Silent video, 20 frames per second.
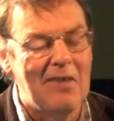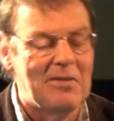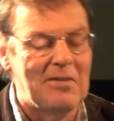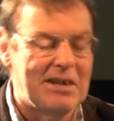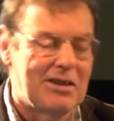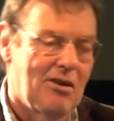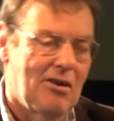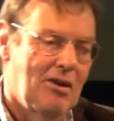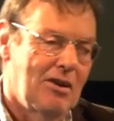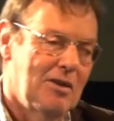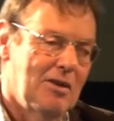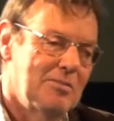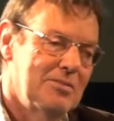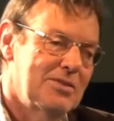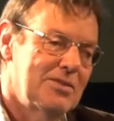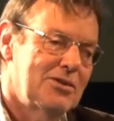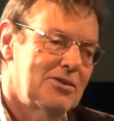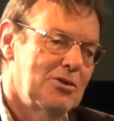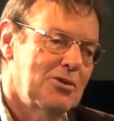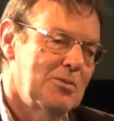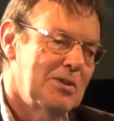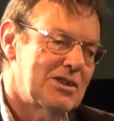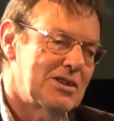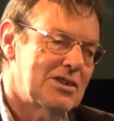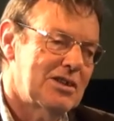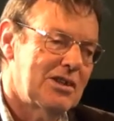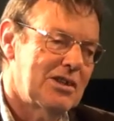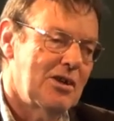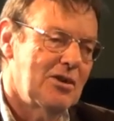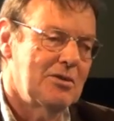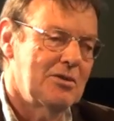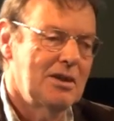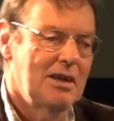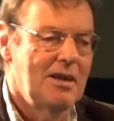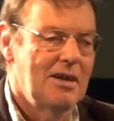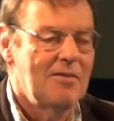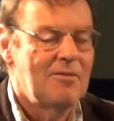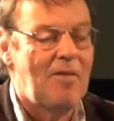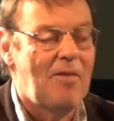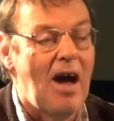lovely column two weeks ago,
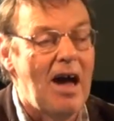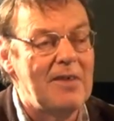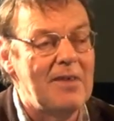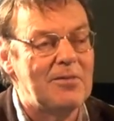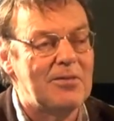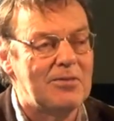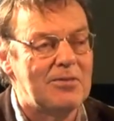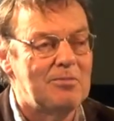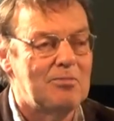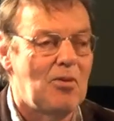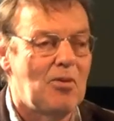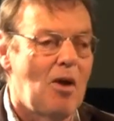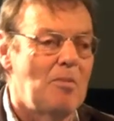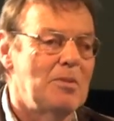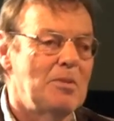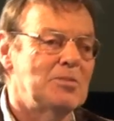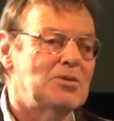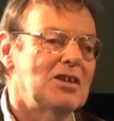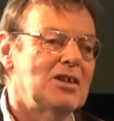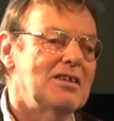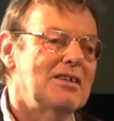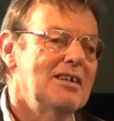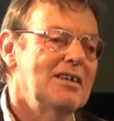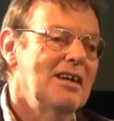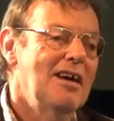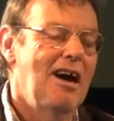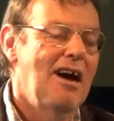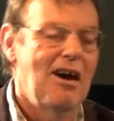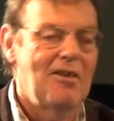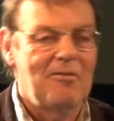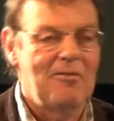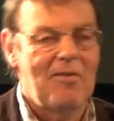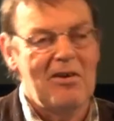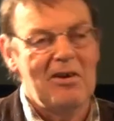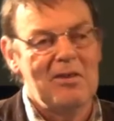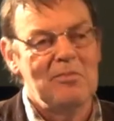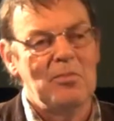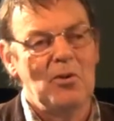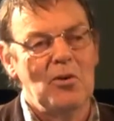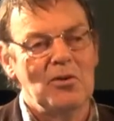five problems that are
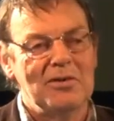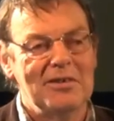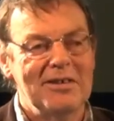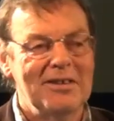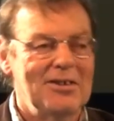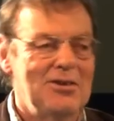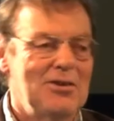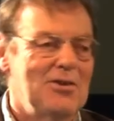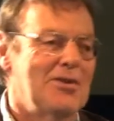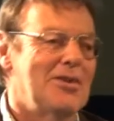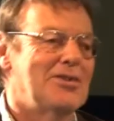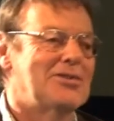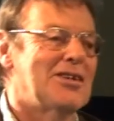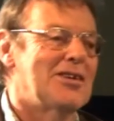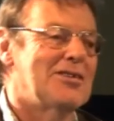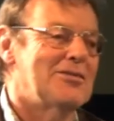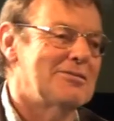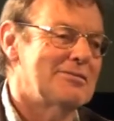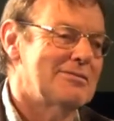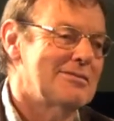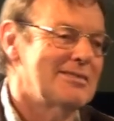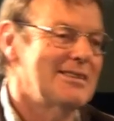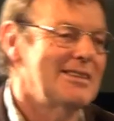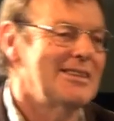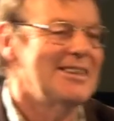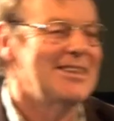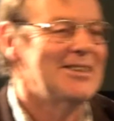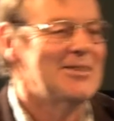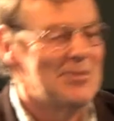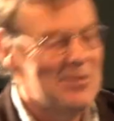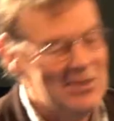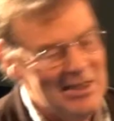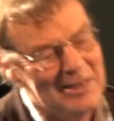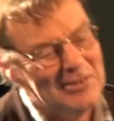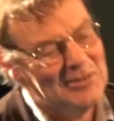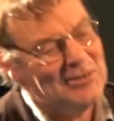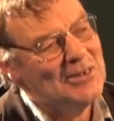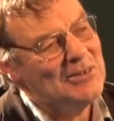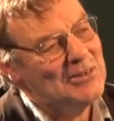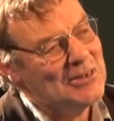very important in the Eurozone. And
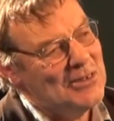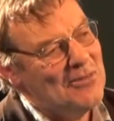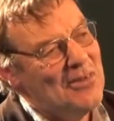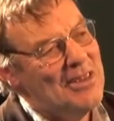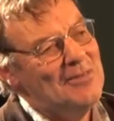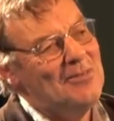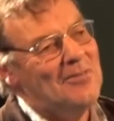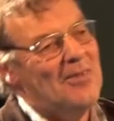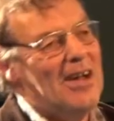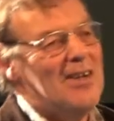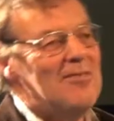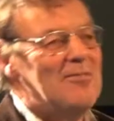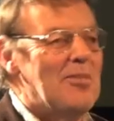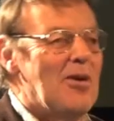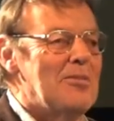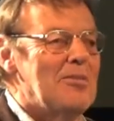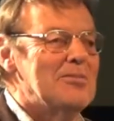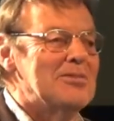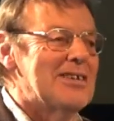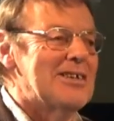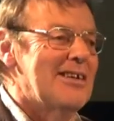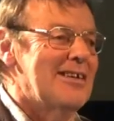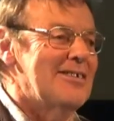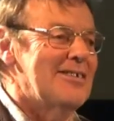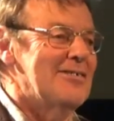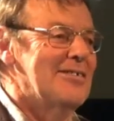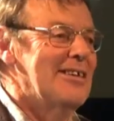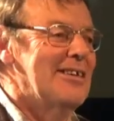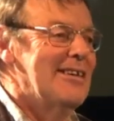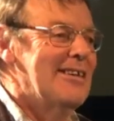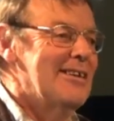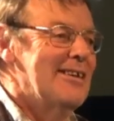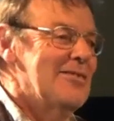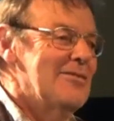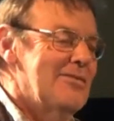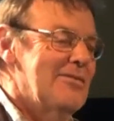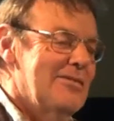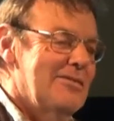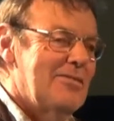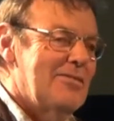that's those great five problems that are
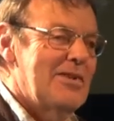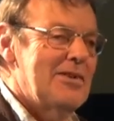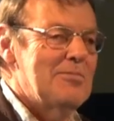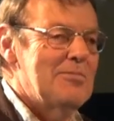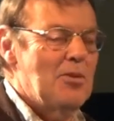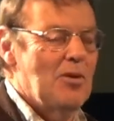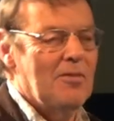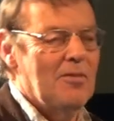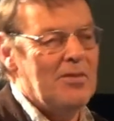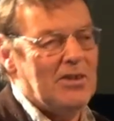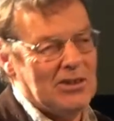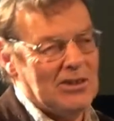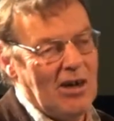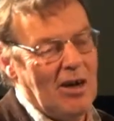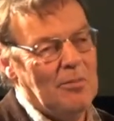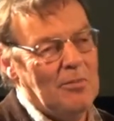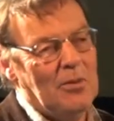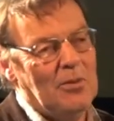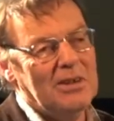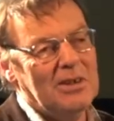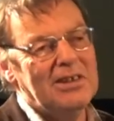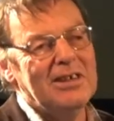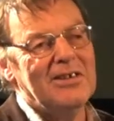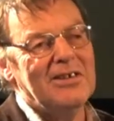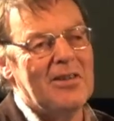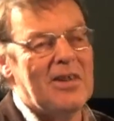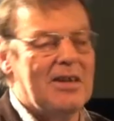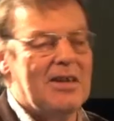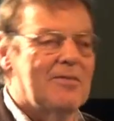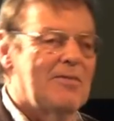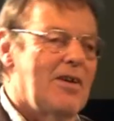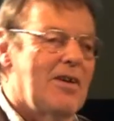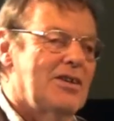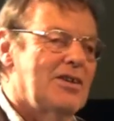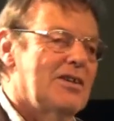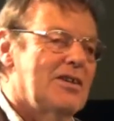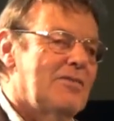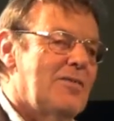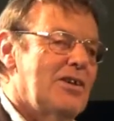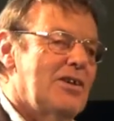very important. For example, he didn't think
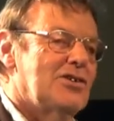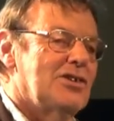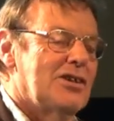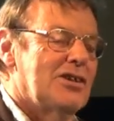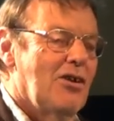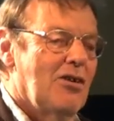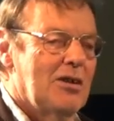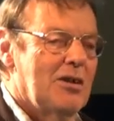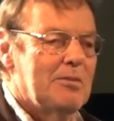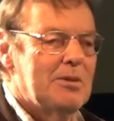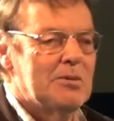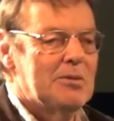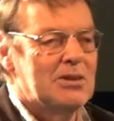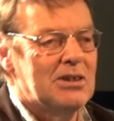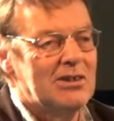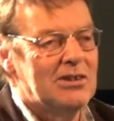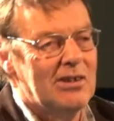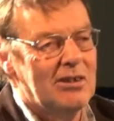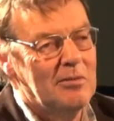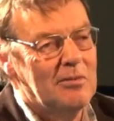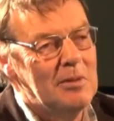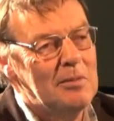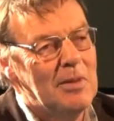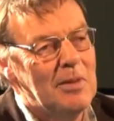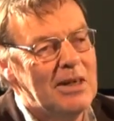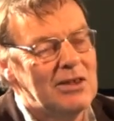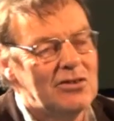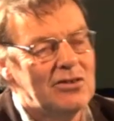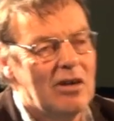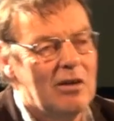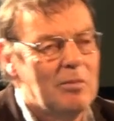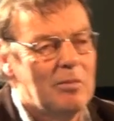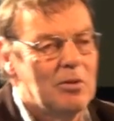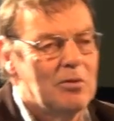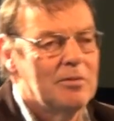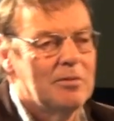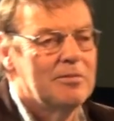French, the French economy was in terribly bad trouble.